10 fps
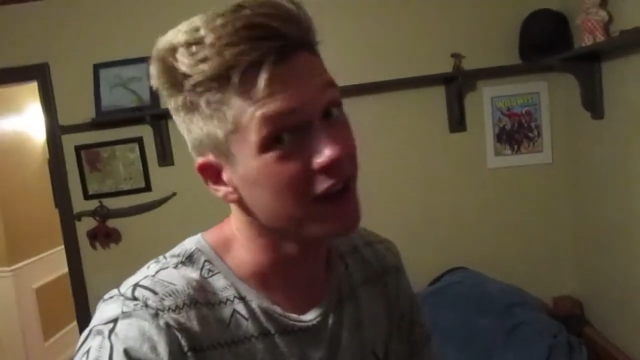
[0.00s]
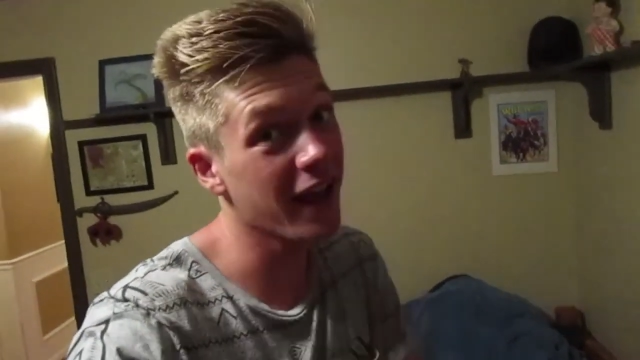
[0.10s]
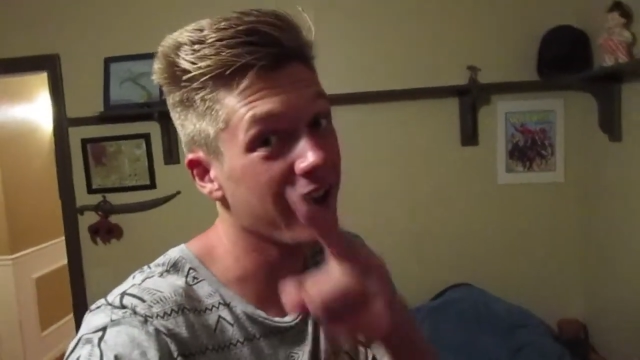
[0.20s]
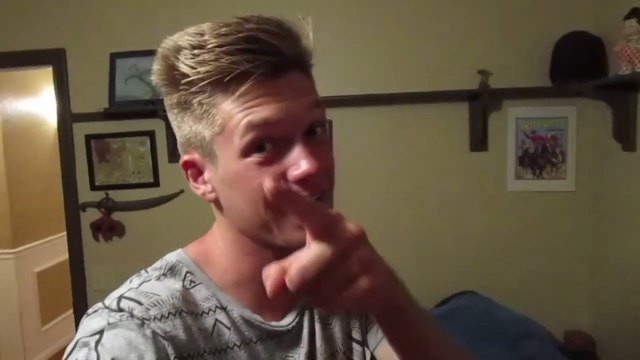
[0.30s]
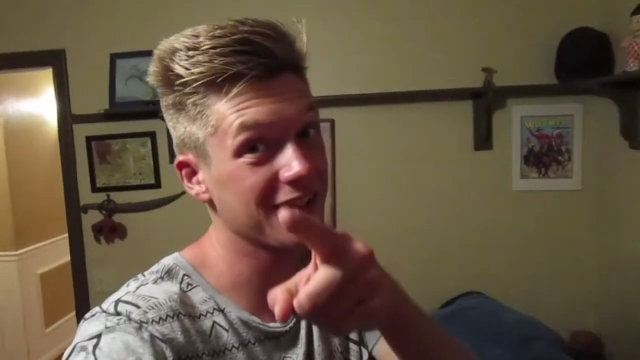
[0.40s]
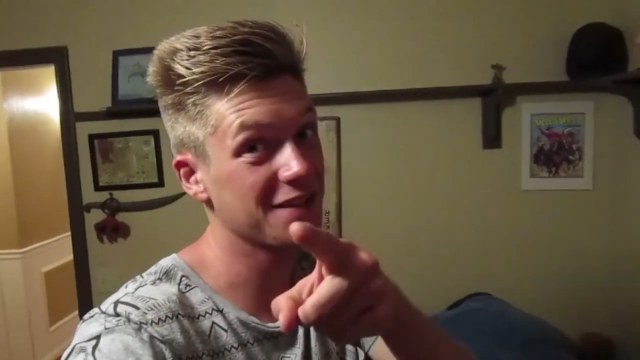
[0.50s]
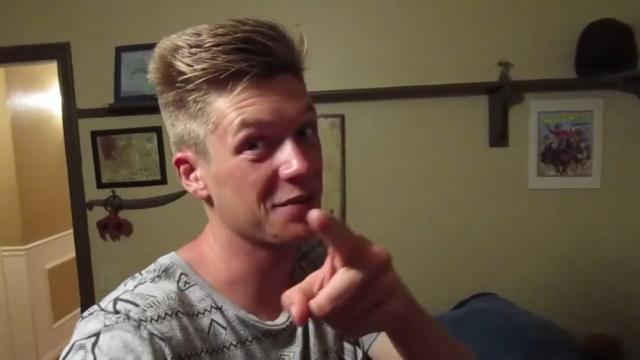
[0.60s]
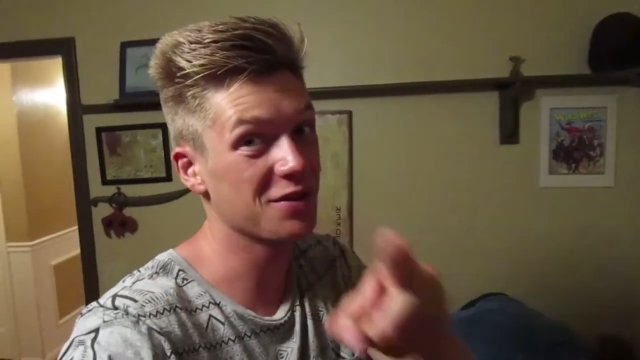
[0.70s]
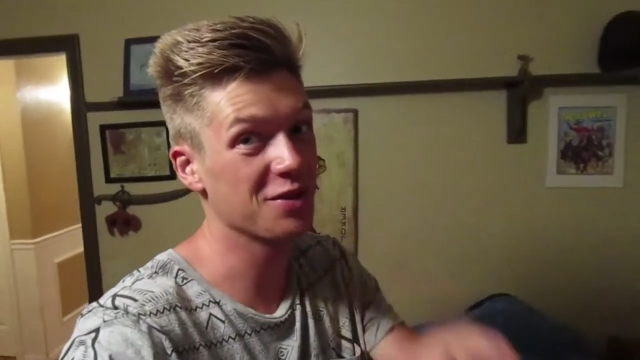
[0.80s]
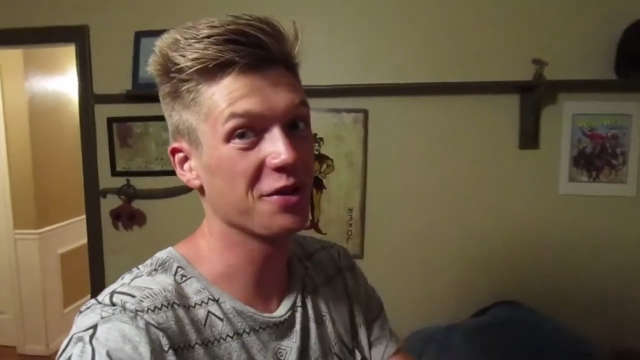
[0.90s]
Like and
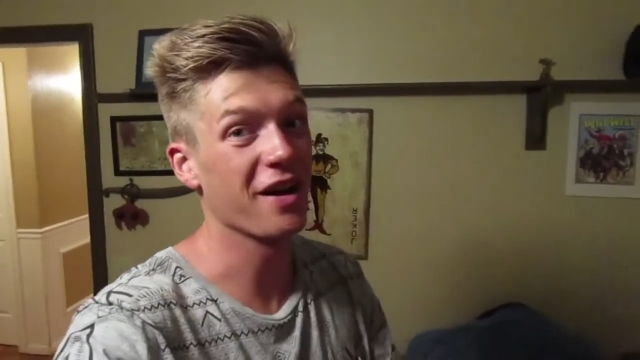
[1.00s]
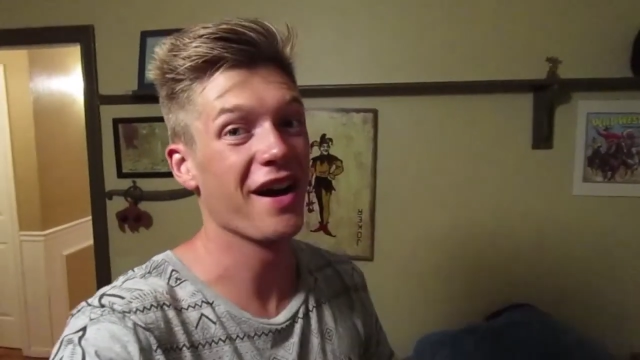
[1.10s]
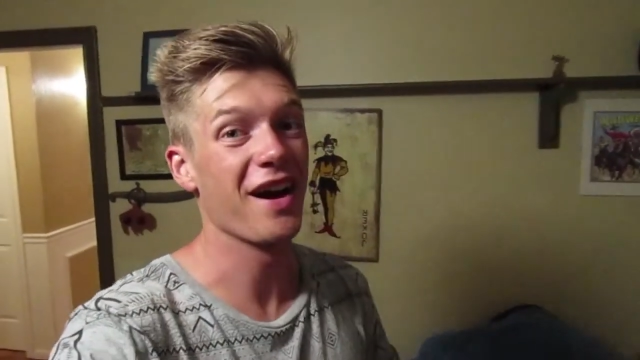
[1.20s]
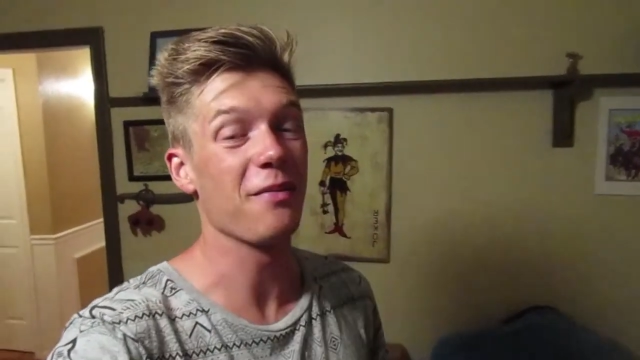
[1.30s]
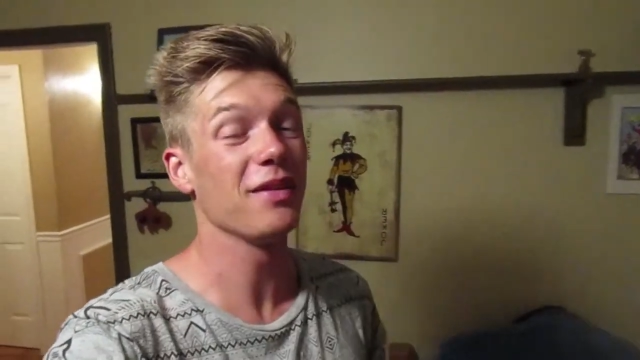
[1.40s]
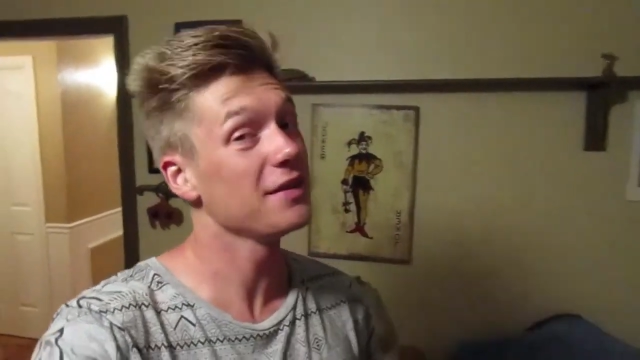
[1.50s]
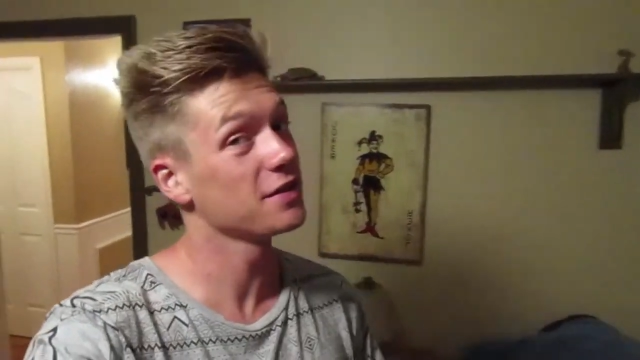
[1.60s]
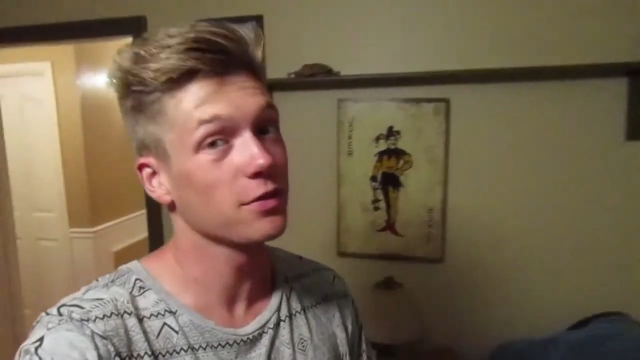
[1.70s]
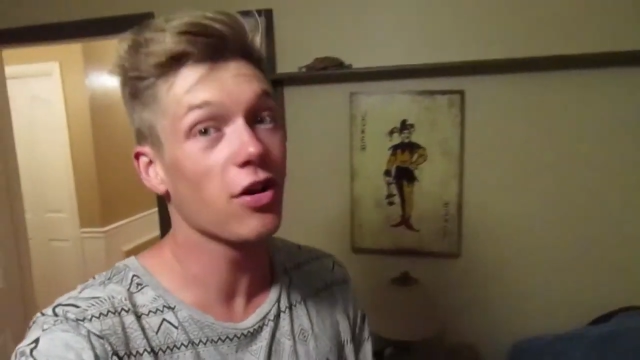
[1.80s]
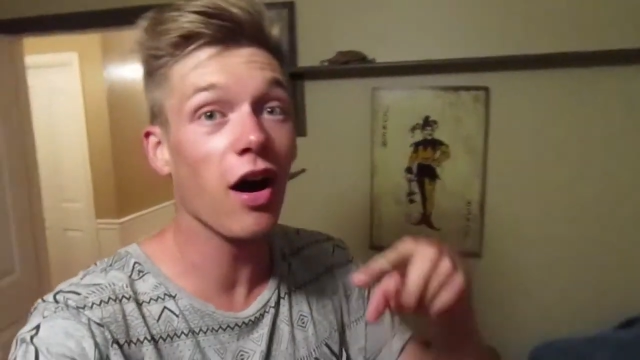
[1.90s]
subscribe,
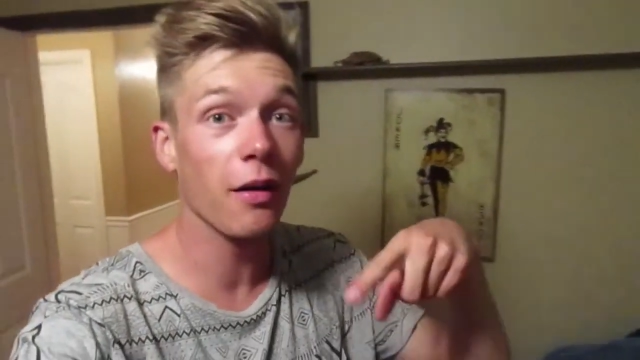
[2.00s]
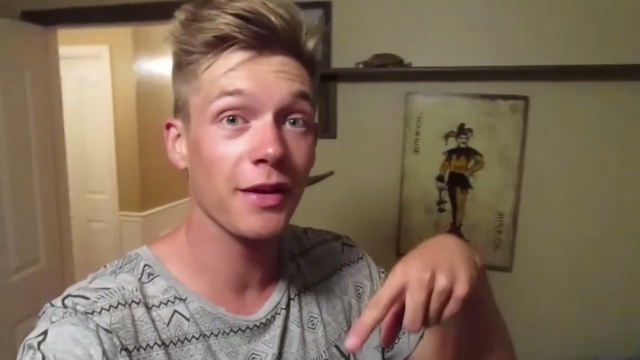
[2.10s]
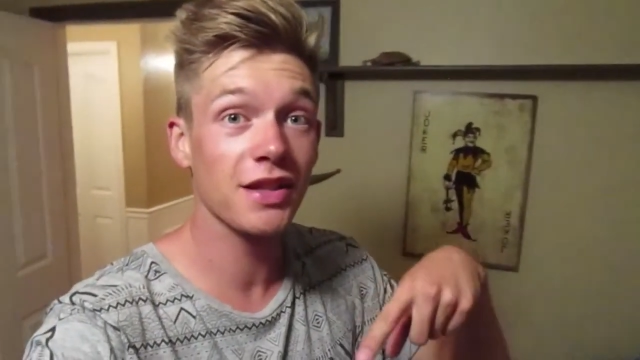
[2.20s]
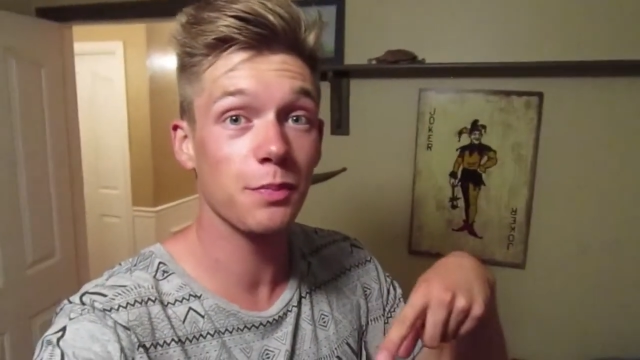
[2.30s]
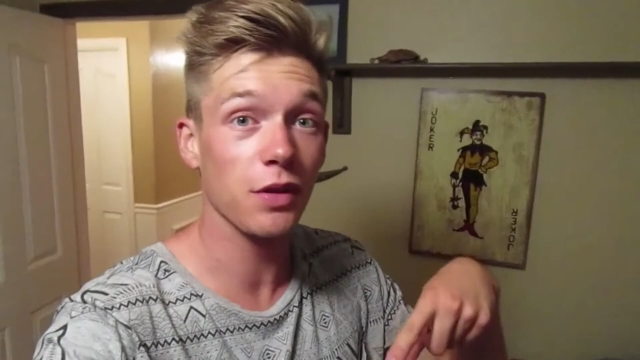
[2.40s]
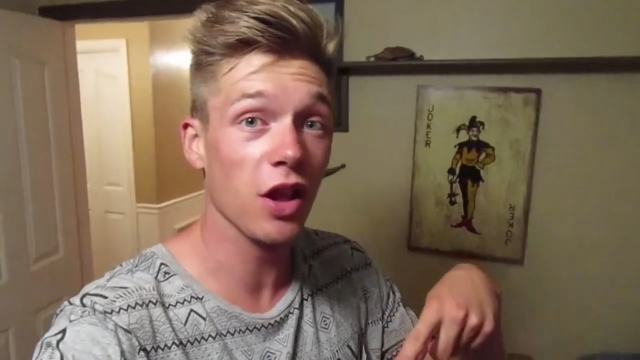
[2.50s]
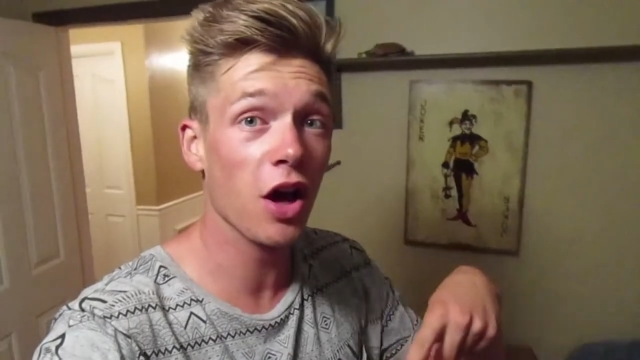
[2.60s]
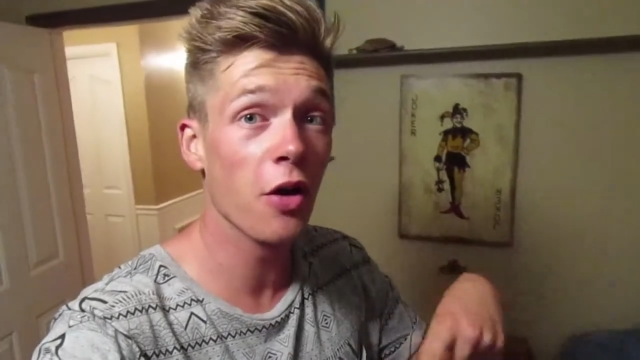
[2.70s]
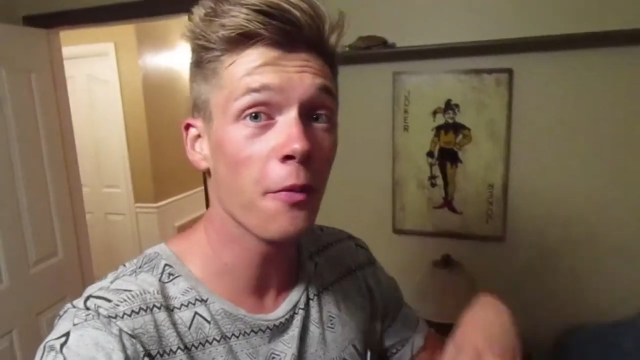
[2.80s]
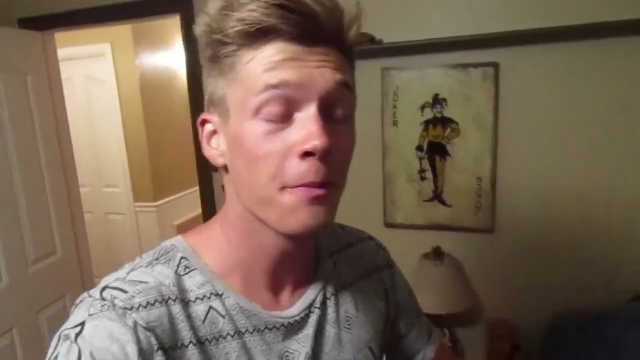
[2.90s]
leave some comments
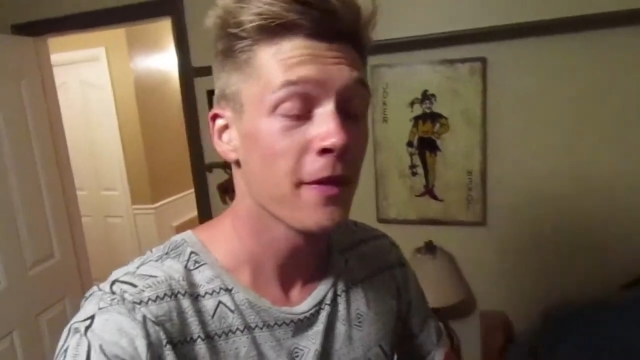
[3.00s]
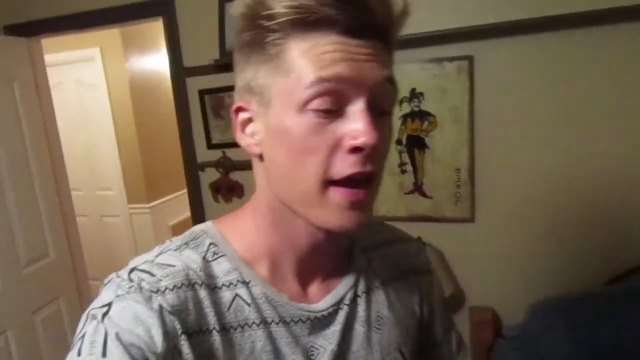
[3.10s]
below,